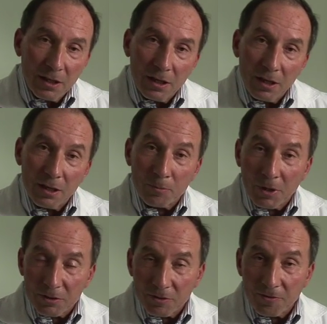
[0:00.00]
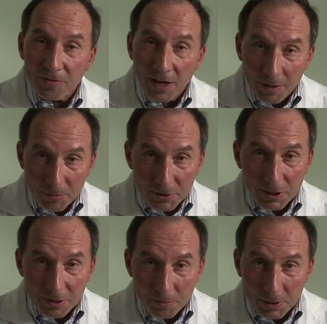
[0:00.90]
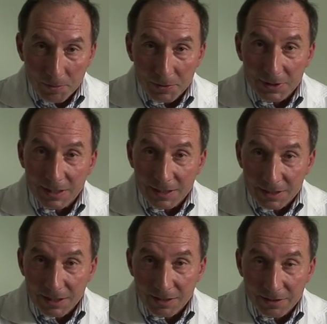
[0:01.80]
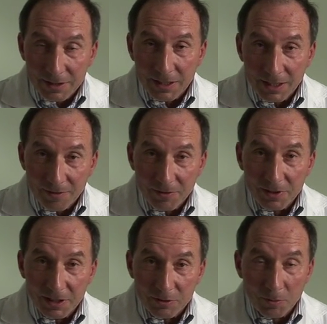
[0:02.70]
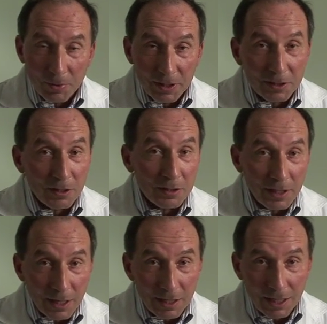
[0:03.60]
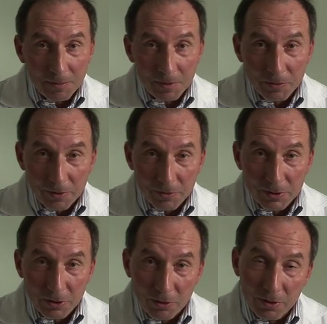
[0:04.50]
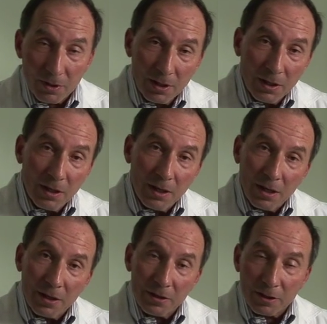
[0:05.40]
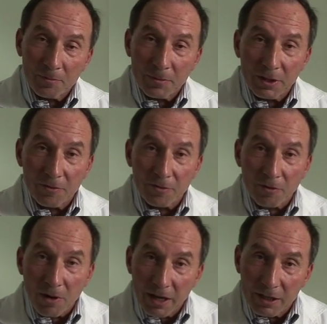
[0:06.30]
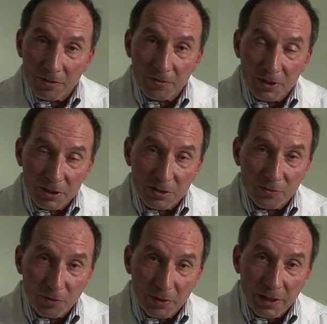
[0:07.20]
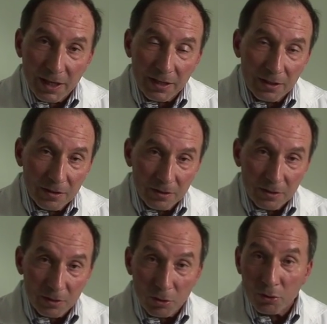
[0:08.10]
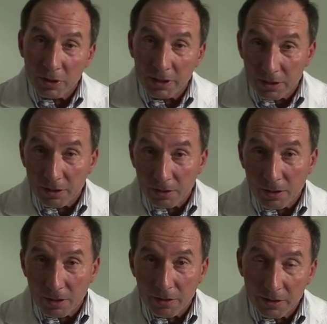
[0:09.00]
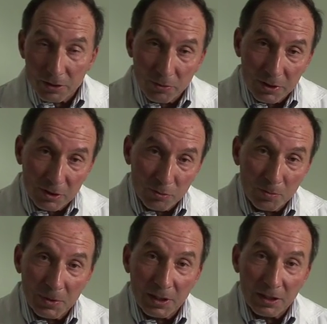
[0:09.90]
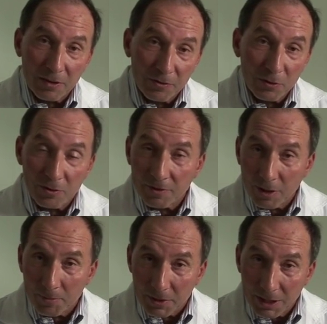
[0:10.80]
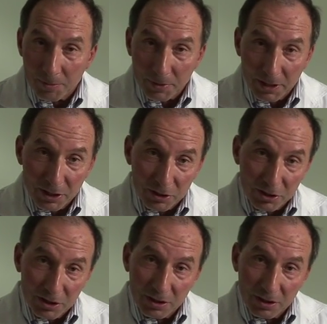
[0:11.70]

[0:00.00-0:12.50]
Approximately 5% of people statistically that have their knees replaced are not happy with the result. There can be a variety of reasons for that. Included in these reasons would be if you develop a complication,